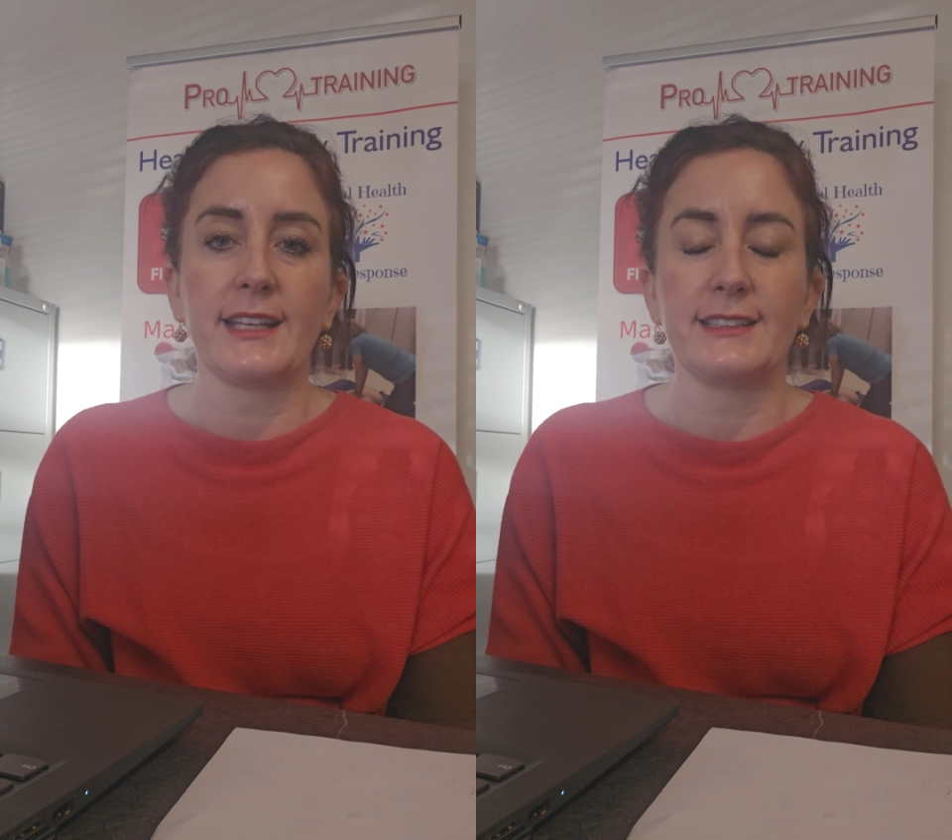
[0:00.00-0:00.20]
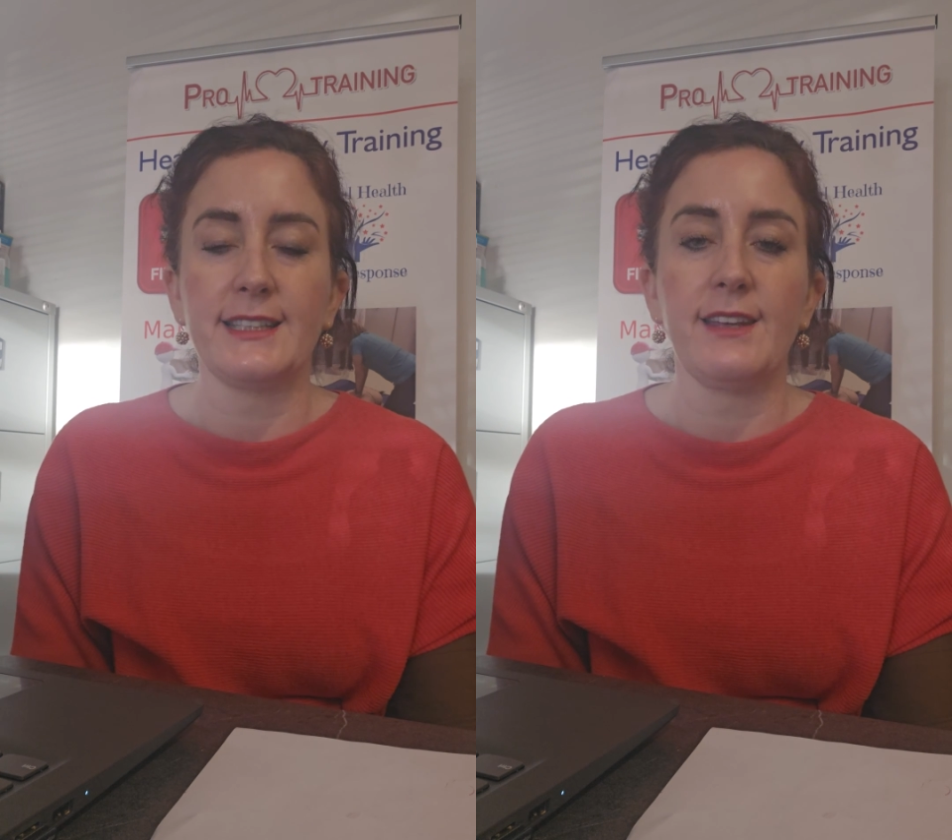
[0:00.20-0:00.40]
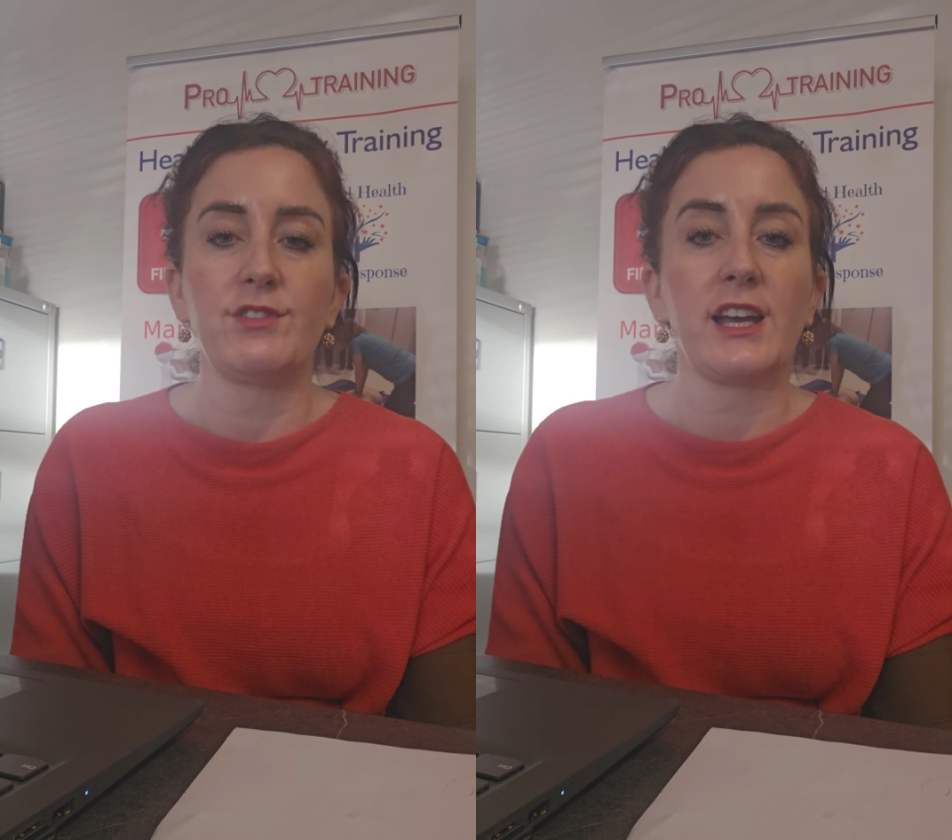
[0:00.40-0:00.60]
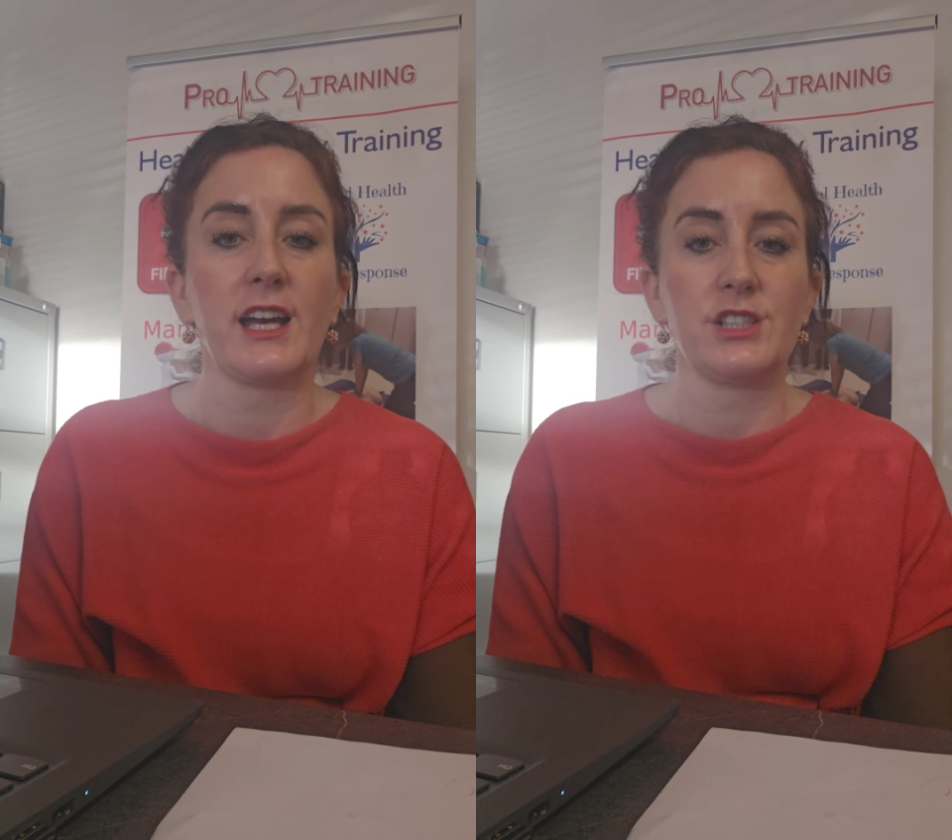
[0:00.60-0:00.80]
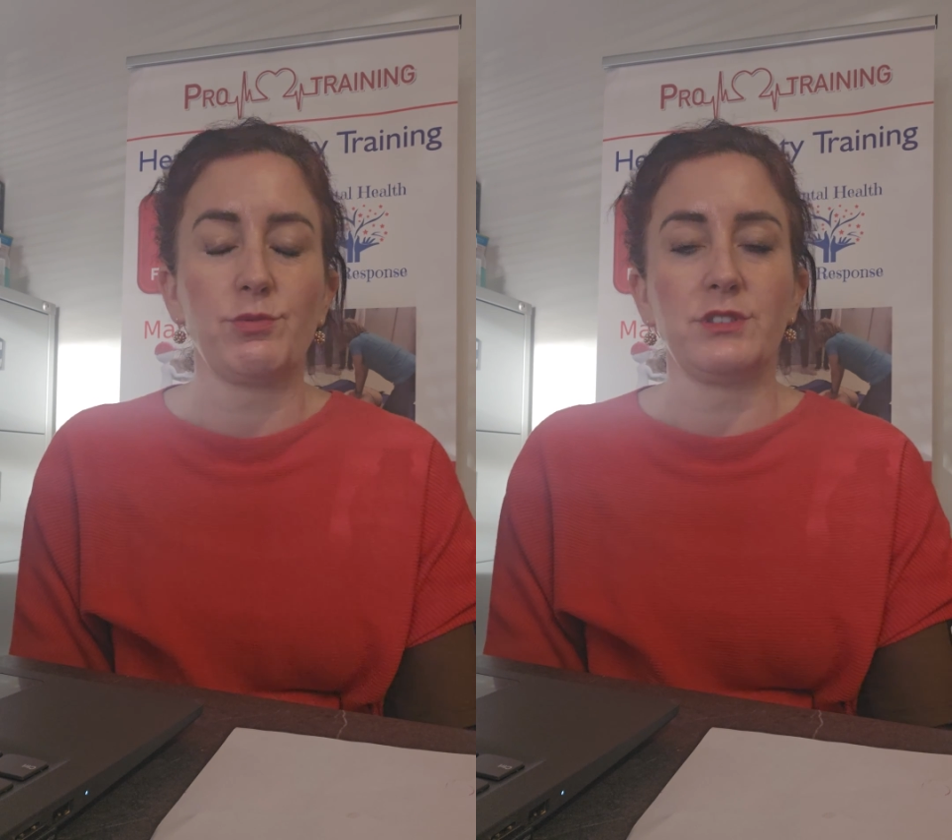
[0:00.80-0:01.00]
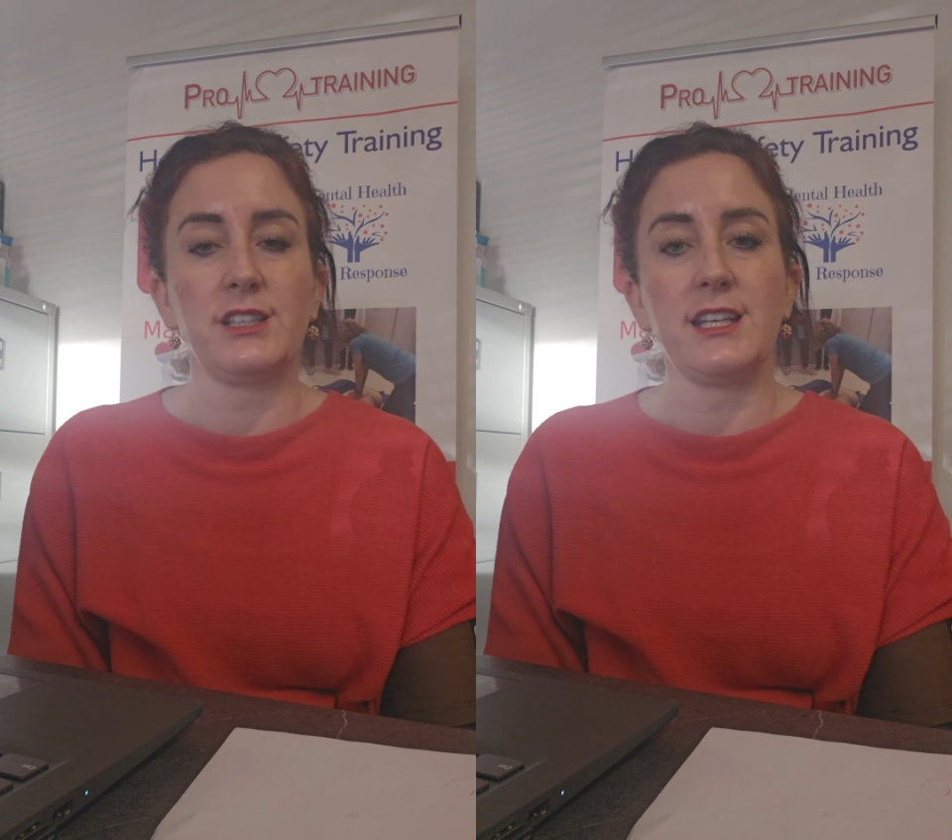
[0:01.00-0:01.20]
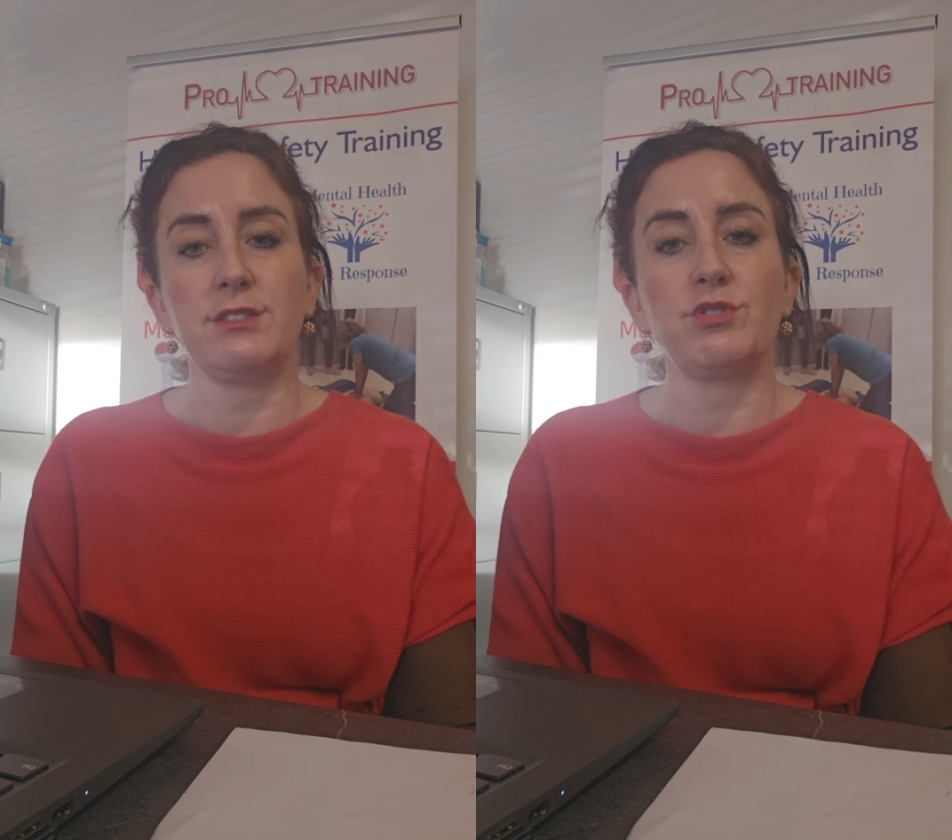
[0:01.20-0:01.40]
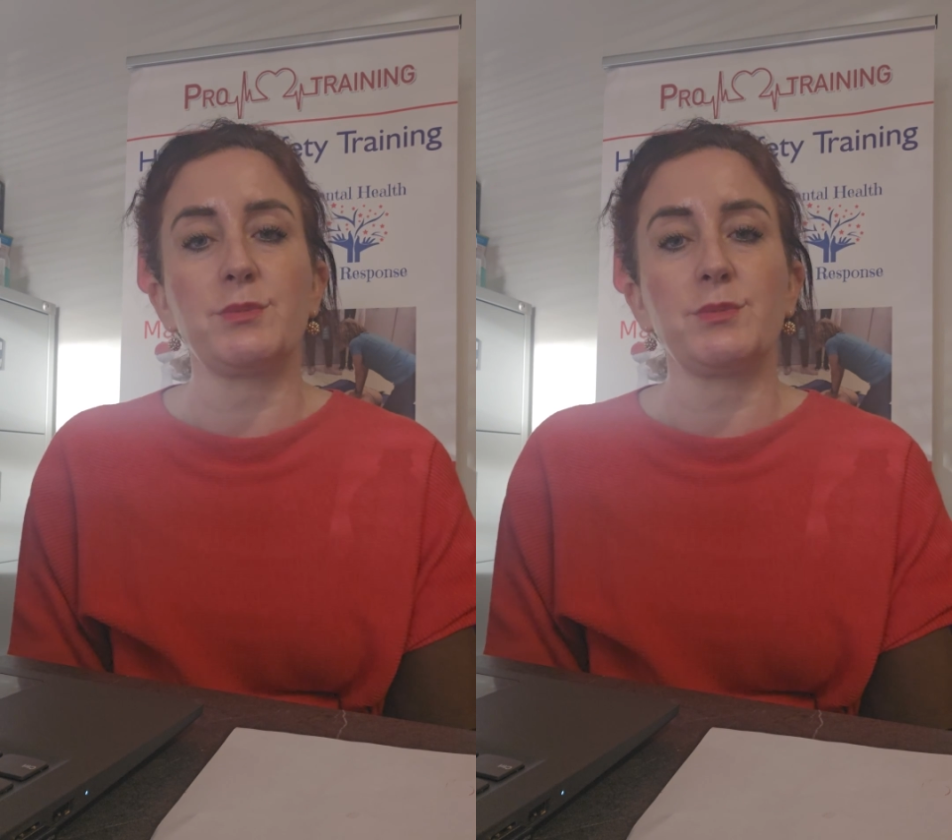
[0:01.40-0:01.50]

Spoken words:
and see if the casualty is